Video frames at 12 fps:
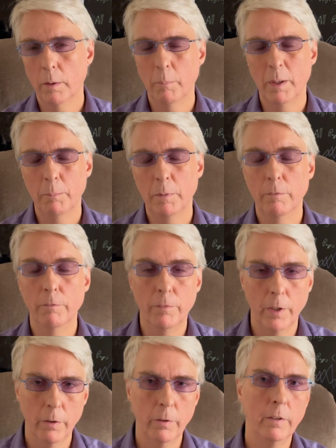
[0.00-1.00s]
It made me
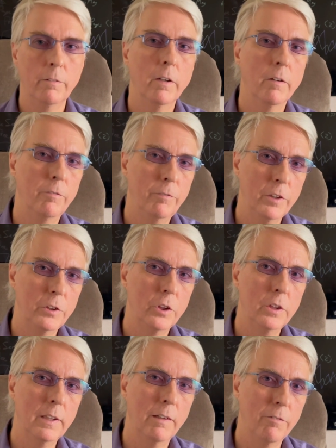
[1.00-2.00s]
very
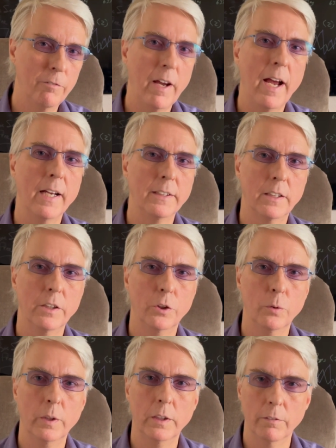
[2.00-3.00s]
efficient and fast at
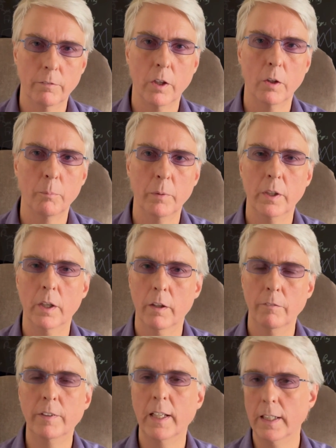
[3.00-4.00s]
doing development
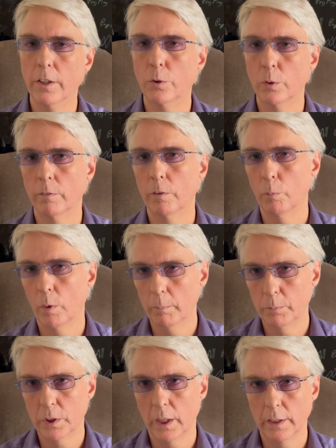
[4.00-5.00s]
of data-driven
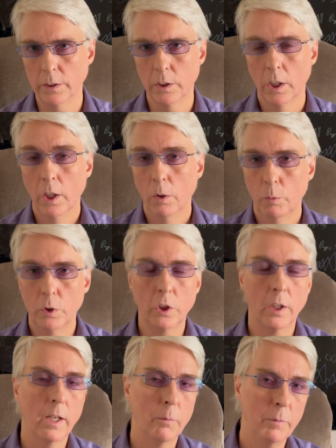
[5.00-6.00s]
websites, which
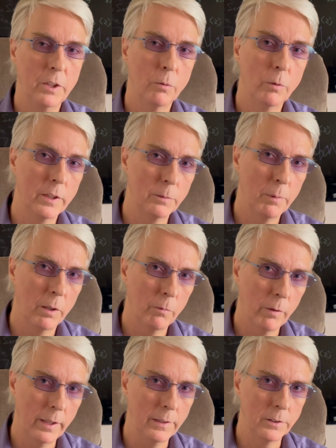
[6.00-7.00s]
allowed me to raise my
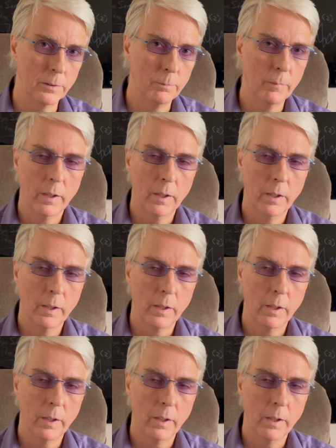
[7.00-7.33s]
rates.